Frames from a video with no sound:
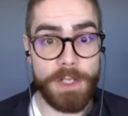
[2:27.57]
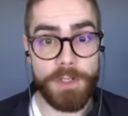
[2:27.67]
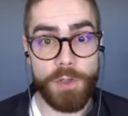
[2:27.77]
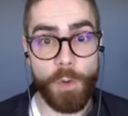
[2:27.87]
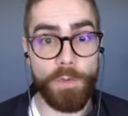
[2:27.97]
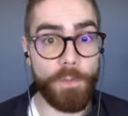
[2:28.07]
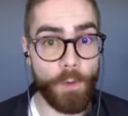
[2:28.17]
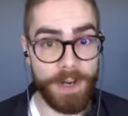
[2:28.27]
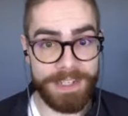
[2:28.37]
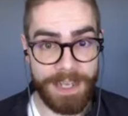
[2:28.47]
So, for
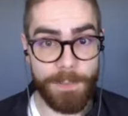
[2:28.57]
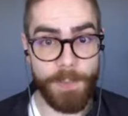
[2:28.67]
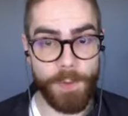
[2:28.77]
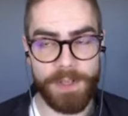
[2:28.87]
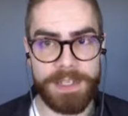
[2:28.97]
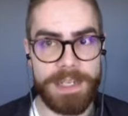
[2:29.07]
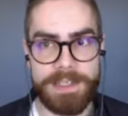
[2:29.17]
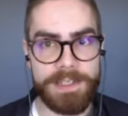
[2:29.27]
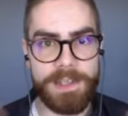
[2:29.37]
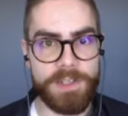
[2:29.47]
example, and that's
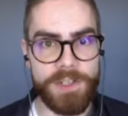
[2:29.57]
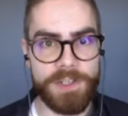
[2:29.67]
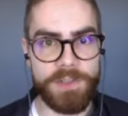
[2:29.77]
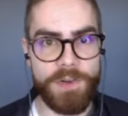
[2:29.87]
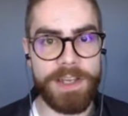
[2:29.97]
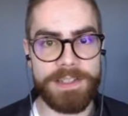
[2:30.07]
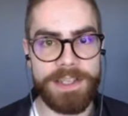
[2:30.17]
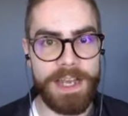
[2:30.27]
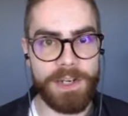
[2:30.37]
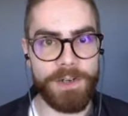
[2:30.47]
such a
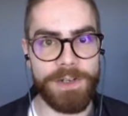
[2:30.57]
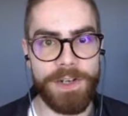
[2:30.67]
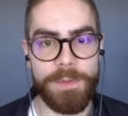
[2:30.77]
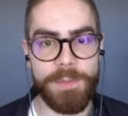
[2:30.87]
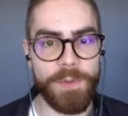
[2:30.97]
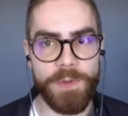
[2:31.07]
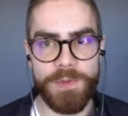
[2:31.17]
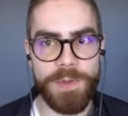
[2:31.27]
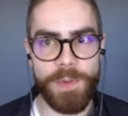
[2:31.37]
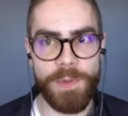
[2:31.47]
staggering number, most
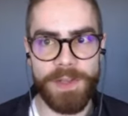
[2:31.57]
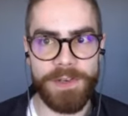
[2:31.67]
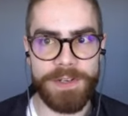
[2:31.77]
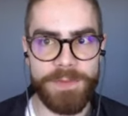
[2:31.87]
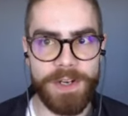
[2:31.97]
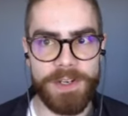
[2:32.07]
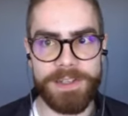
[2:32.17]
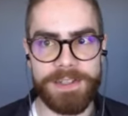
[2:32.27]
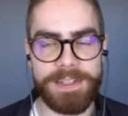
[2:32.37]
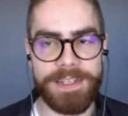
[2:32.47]
people don't even
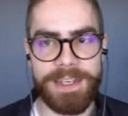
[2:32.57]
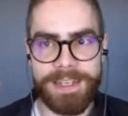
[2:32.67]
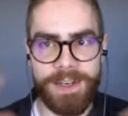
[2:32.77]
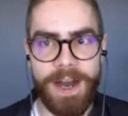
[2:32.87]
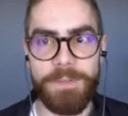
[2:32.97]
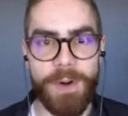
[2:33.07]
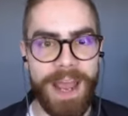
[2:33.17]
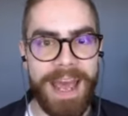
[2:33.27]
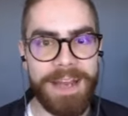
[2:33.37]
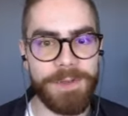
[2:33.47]

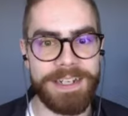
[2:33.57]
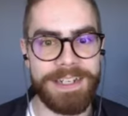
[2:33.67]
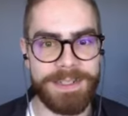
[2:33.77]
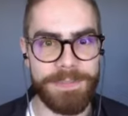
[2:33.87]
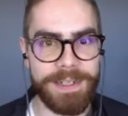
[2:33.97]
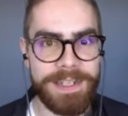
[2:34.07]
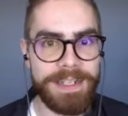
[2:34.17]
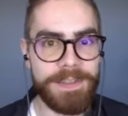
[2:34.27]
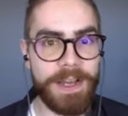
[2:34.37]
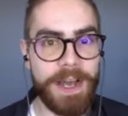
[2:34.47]
comprehend what it is, but
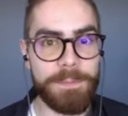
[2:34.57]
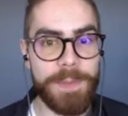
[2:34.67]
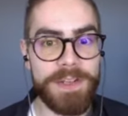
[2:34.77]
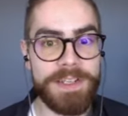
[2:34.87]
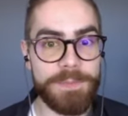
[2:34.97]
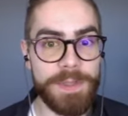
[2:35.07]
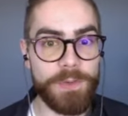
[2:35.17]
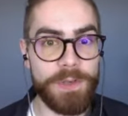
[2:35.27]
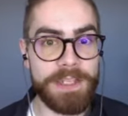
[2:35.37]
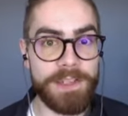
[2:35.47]
the comparison
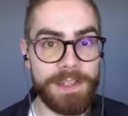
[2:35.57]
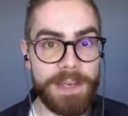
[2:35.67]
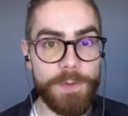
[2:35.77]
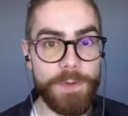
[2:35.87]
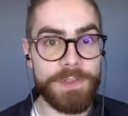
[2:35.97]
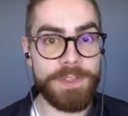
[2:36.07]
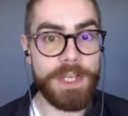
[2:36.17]
between the levels